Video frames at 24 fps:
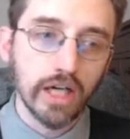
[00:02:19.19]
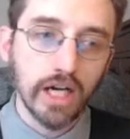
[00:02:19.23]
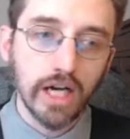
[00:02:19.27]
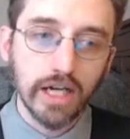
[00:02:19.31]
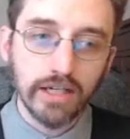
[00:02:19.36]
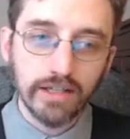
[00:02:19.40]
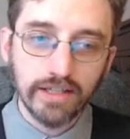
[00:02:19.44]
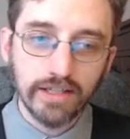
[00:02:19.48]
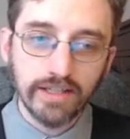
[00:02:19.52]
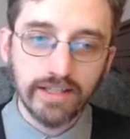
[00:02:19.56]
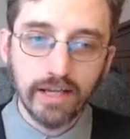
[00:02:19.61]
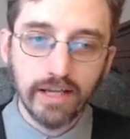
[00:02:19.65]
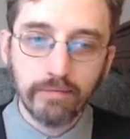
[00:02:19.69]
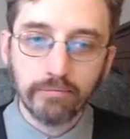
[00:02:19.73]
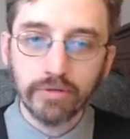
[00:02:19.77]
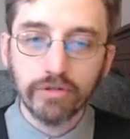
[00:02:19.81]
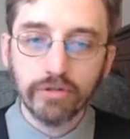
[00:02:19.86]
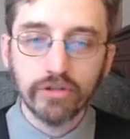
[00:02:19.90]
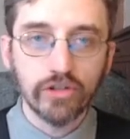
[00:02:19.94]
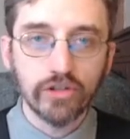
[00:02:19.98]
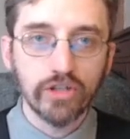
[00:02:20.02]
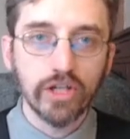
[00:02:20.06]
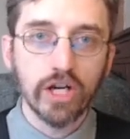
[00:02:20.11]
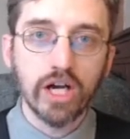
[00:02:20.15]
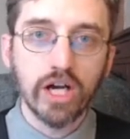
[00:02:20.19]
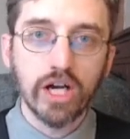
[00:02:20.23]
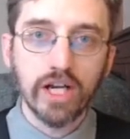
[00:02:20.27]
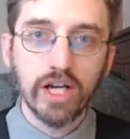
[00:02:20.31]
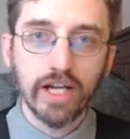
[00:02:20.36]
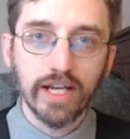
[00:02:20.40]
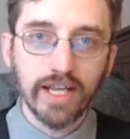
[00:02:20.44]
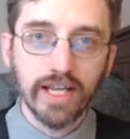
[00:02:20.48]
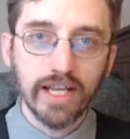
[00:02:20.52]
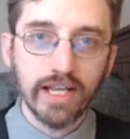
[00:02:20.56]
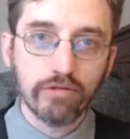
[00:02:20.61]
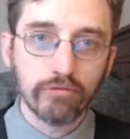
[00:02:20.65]
December saw
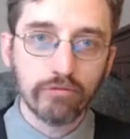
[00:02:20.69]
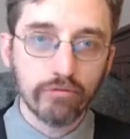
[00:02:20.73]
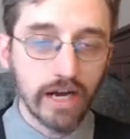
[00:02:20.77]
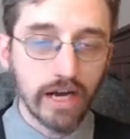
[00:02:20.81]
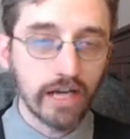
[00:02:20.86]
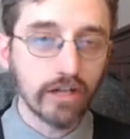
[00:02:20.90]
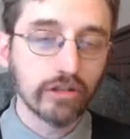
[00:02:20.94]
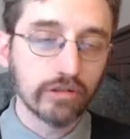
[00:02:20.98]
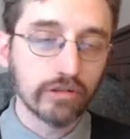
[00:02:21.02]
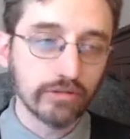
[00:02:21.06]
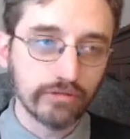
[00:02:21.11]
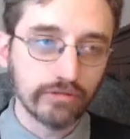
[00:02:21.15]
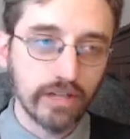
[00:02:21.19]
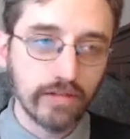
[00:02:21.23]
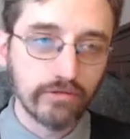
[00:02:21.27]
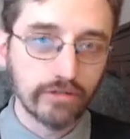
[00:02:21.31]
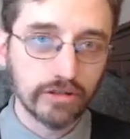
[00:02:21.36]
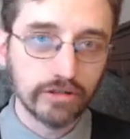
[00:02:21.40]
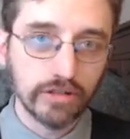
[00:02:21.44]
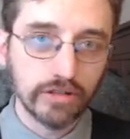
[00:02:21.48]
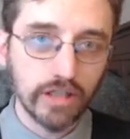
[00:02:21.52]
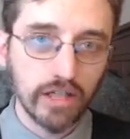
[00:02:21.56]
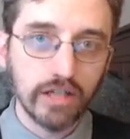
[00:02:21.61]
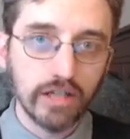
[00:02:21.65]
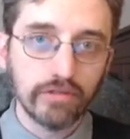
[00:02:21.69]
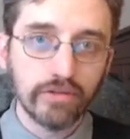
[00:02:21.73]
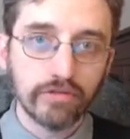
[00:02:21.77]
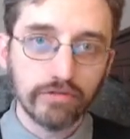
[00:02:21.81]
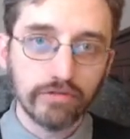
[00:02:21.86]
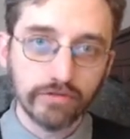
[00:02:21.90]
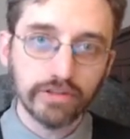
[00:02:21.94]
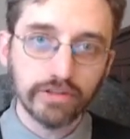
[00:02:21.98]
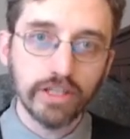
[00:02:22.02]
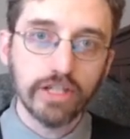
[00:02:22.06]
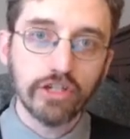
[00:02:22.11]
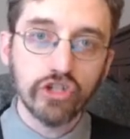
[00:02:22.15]
a record level of
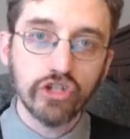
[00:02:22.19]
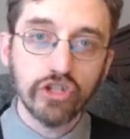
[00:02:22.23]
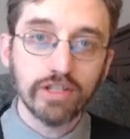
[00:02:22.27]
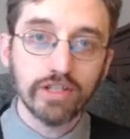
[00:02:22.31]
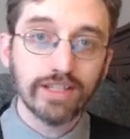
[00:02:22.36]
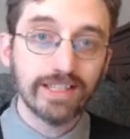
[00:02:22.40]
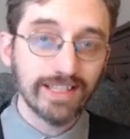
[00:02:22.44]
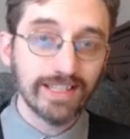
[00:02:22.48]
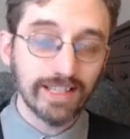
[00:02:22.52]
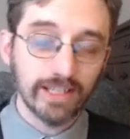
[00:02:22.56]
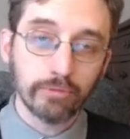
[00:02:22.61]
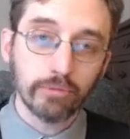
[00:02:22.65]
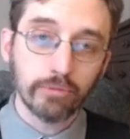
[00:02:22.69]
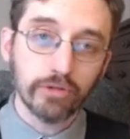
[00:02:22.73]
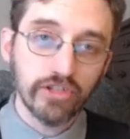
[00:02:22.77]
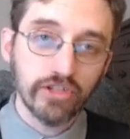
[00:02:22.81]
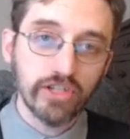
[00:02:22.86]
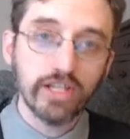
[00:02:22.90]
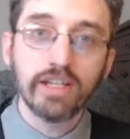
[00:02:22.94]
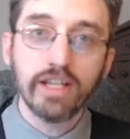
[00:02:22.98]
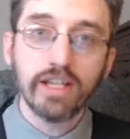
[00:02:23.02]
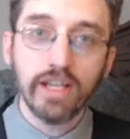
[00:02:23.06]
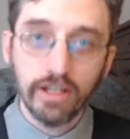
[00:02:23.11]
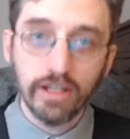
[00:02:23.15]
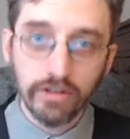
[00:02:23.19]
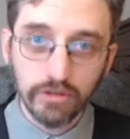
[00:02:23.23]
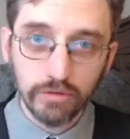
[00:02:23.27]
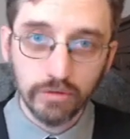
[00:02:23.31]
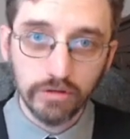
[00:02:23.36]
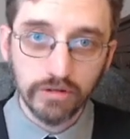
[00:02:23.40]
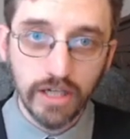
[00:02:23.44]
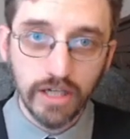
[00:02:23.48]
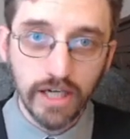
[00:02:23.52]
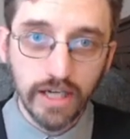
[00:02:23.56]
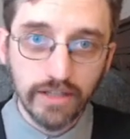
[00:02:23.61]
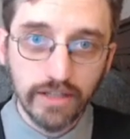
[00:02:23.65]
inflation, 6%
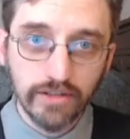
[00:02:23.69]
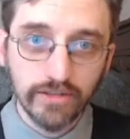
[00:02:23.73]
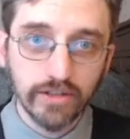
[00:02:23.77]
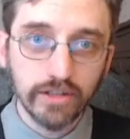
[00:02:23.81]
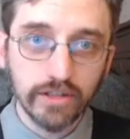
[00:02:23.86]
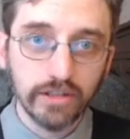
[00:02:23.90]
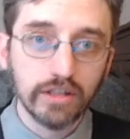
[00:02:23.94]
annualized,